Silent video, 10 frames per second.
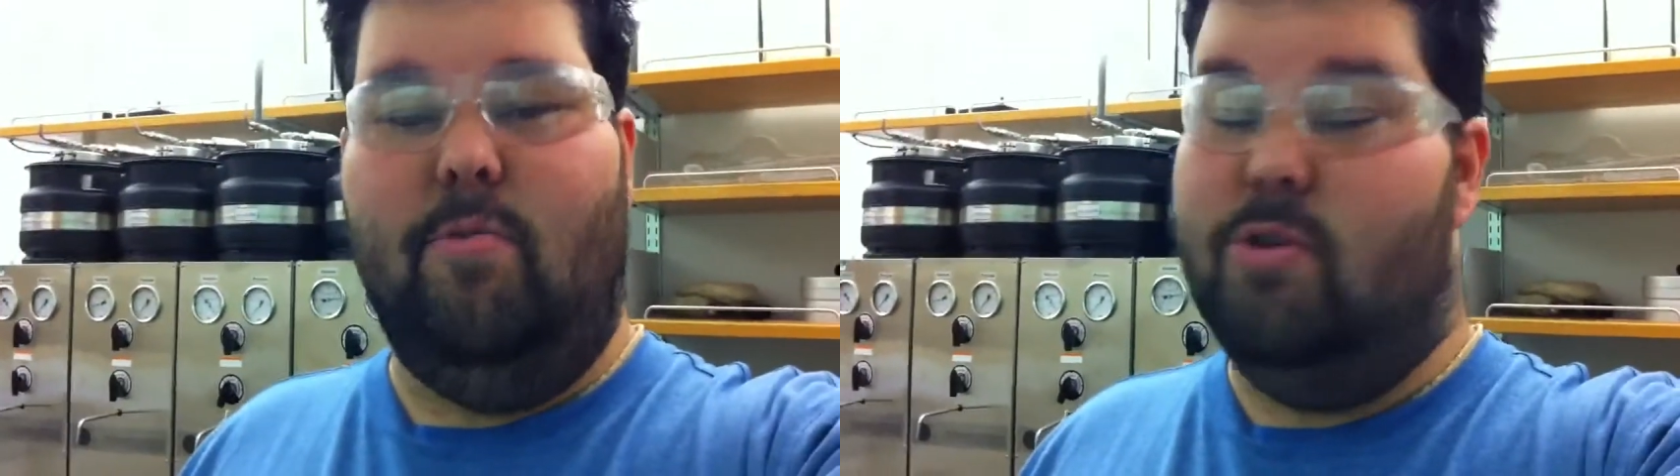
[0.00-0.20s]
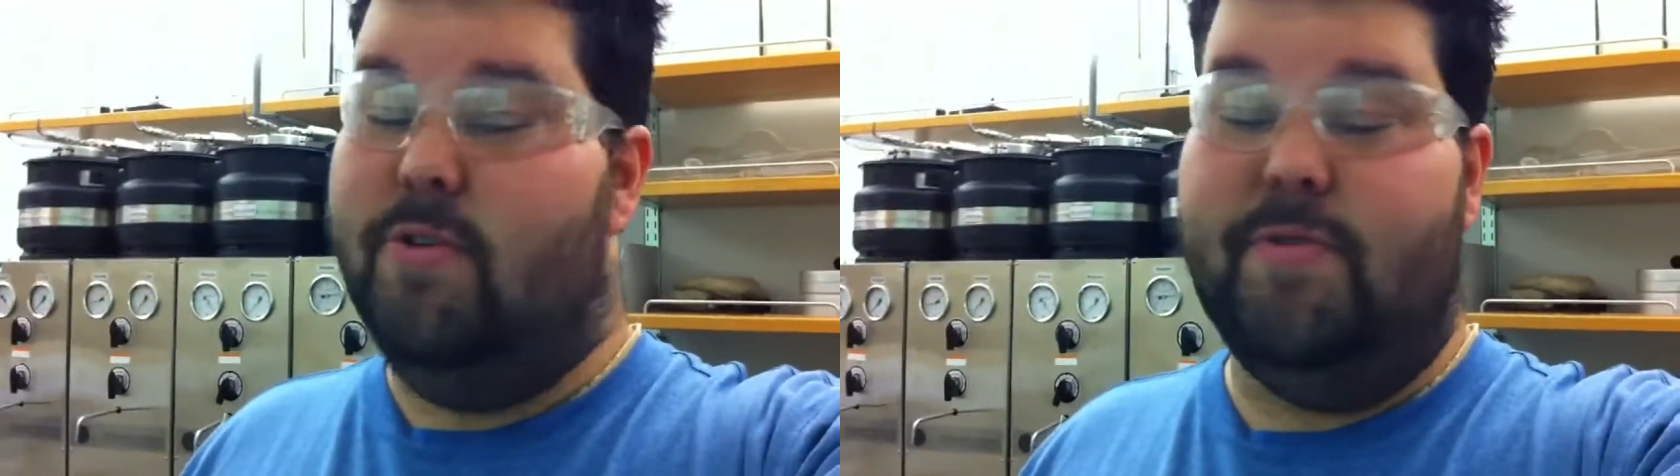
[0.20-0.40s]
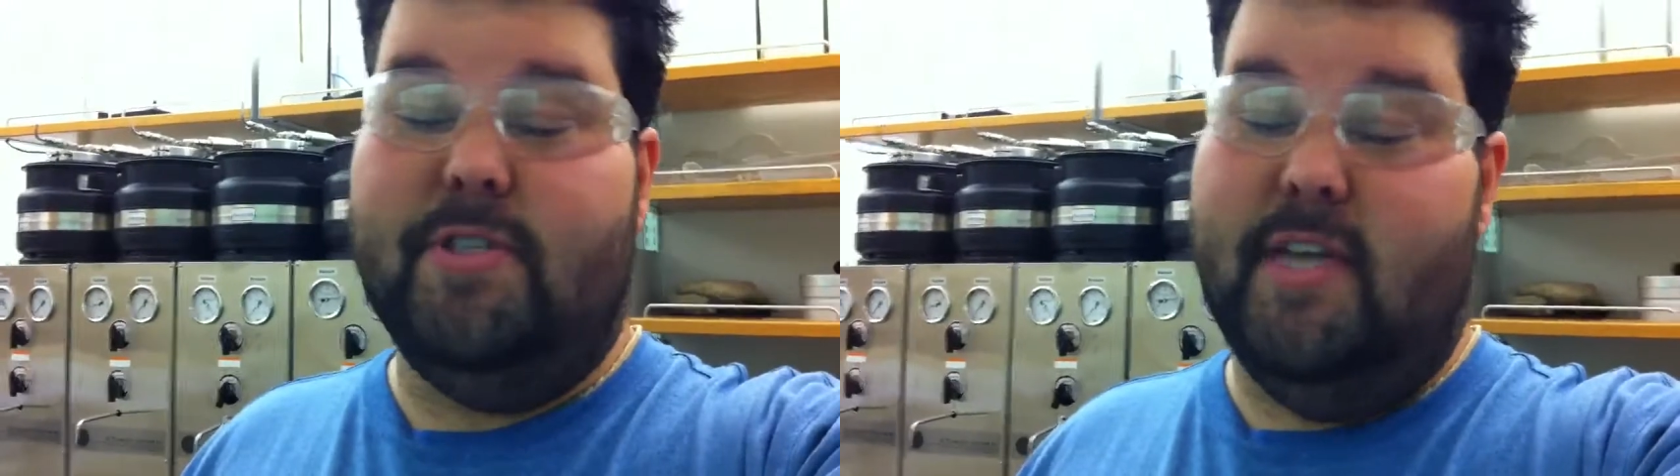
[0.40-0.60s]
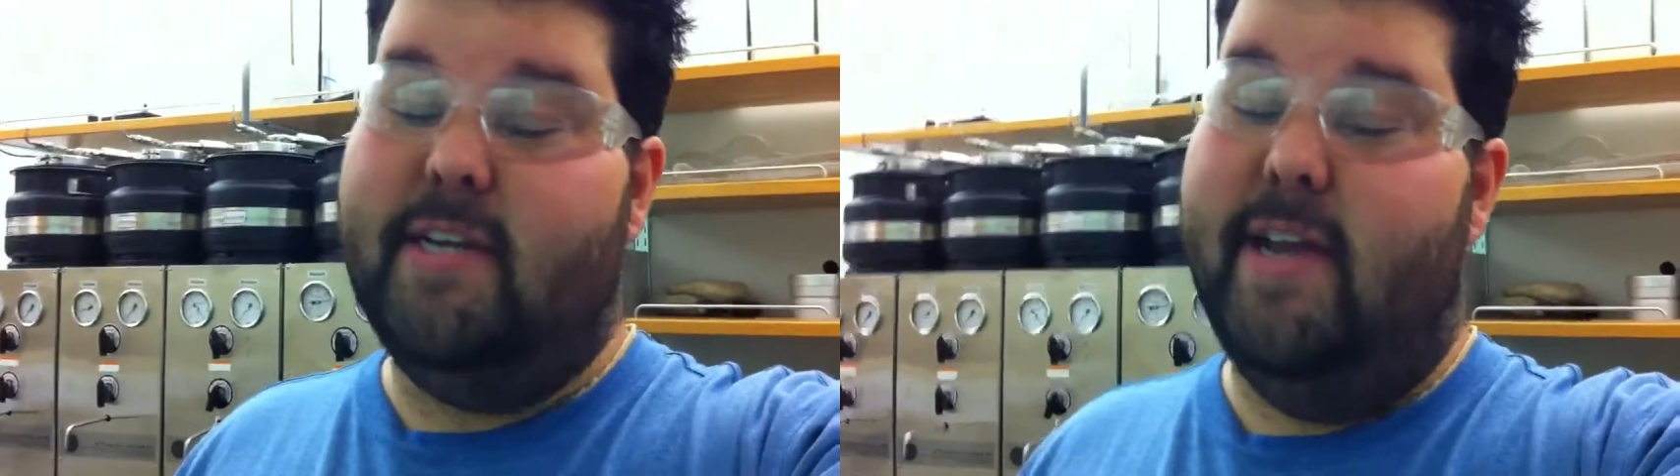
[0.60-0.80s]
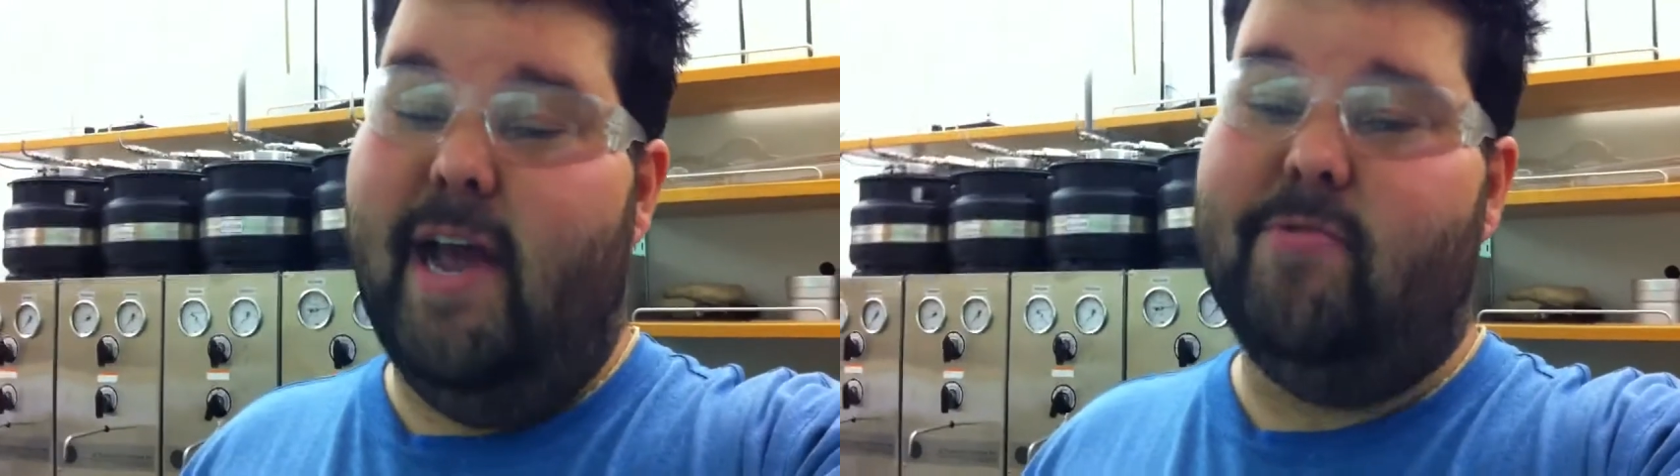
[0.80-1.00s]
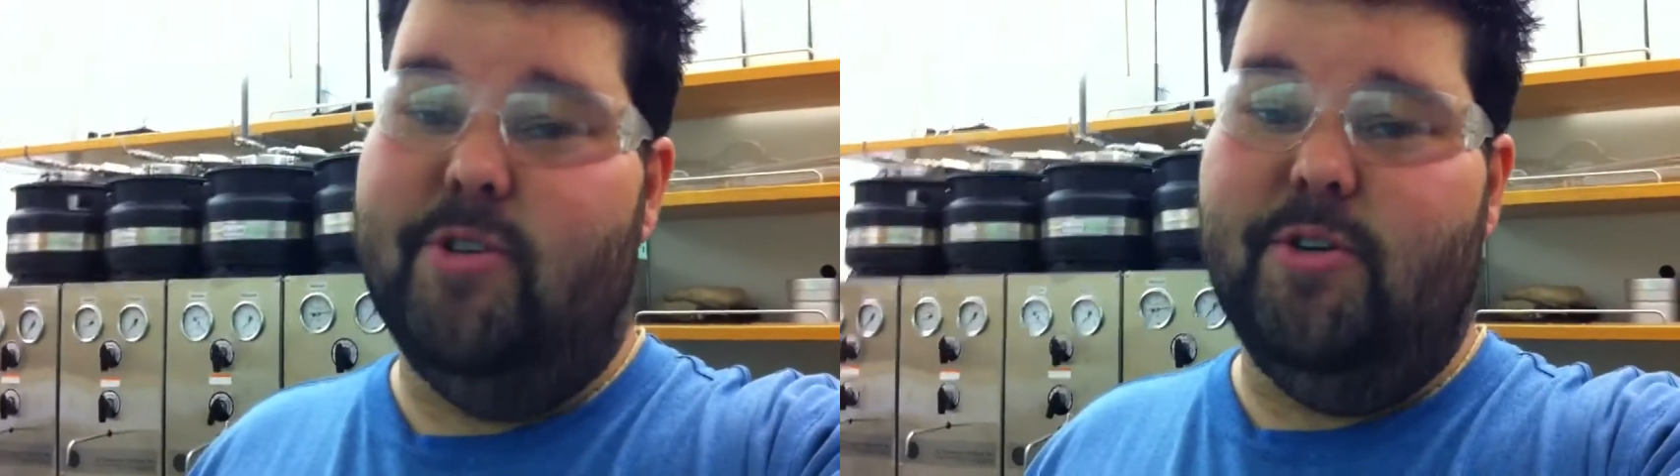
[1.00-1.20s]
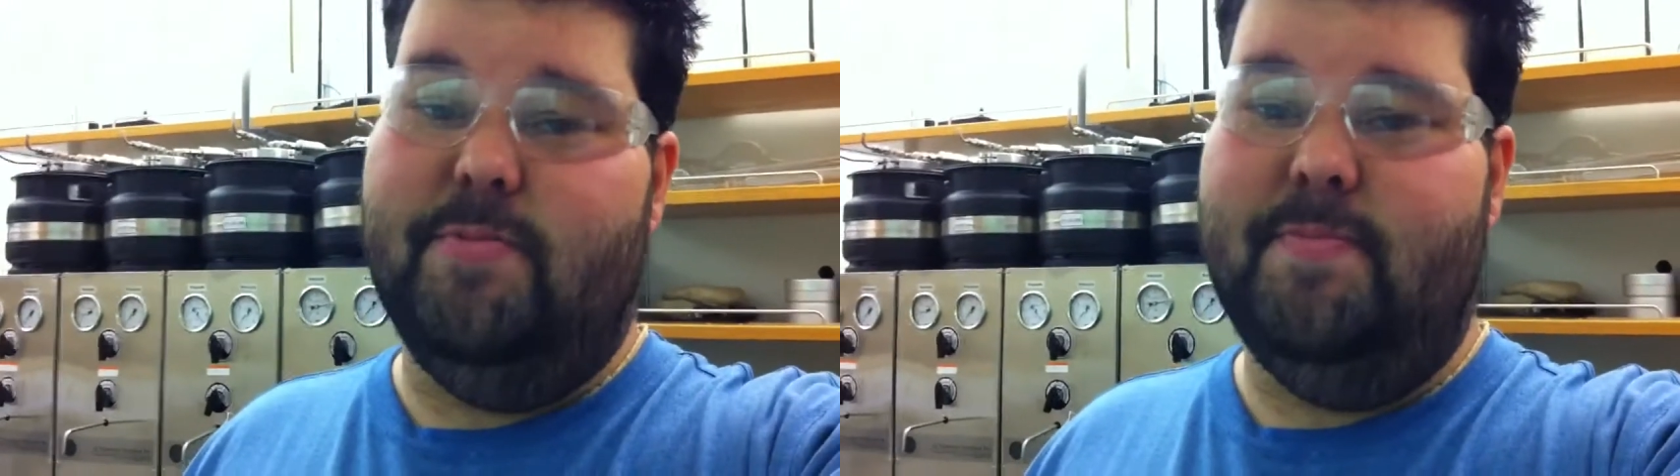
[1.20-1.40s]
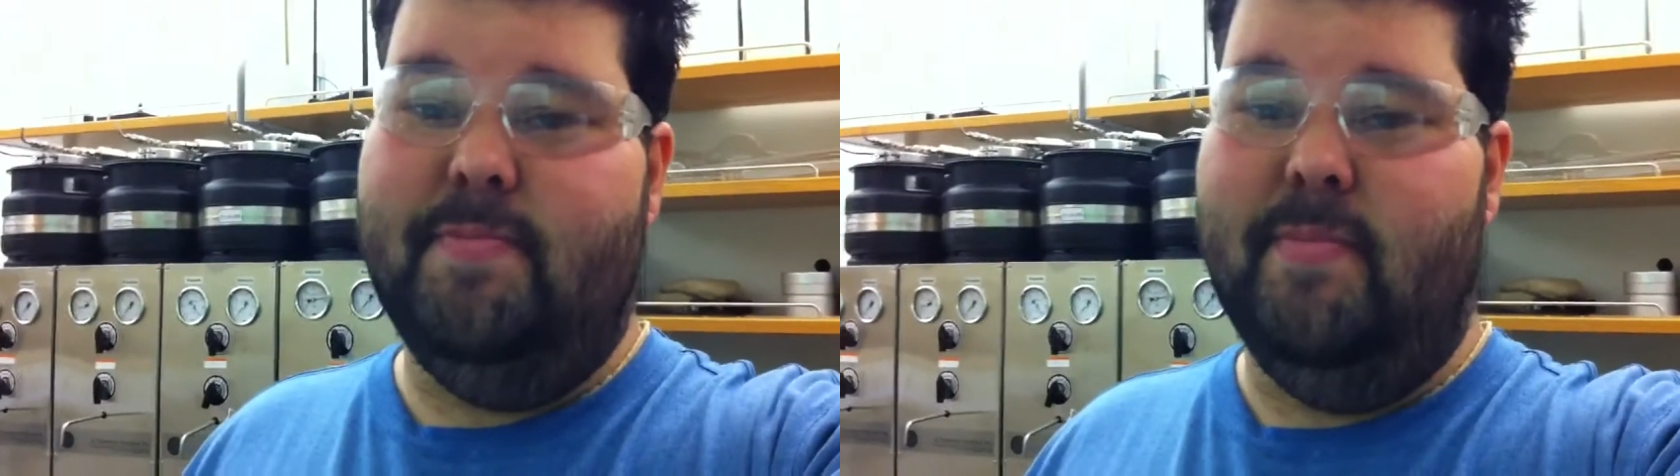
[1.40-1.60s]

wonderful Sunday afternoon.